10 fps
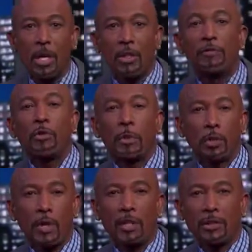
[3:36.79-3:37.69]
the former
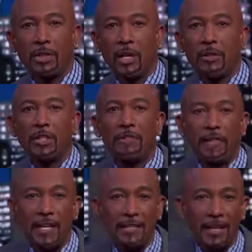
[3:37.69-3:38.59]
director of the
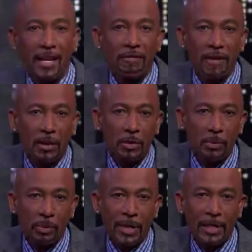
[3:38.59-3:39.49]
Defense and Veterans
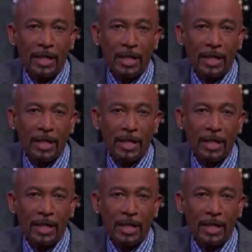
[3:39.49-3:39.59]
Brain